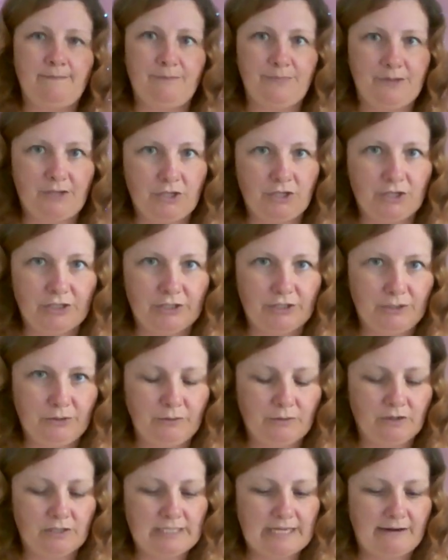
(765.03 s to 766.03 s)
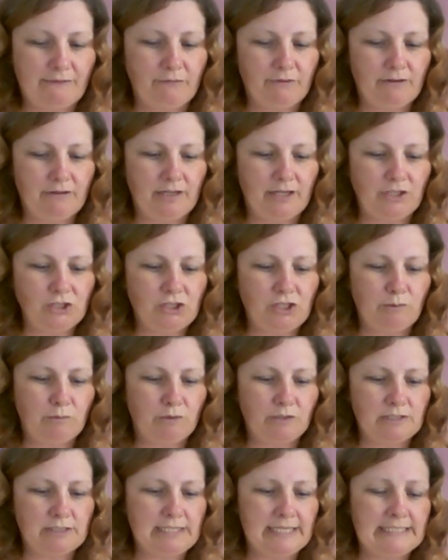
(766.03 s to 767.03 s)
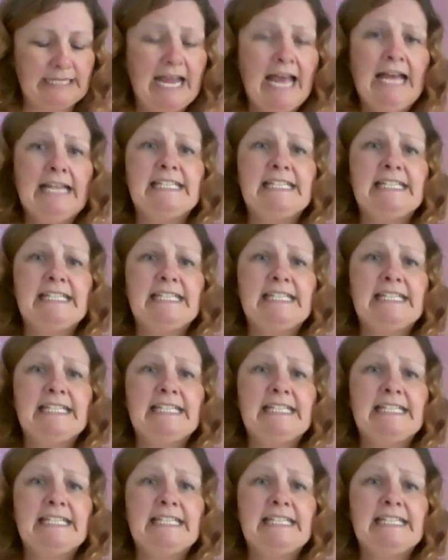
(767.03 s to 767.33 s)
the girl who got everything she wanted.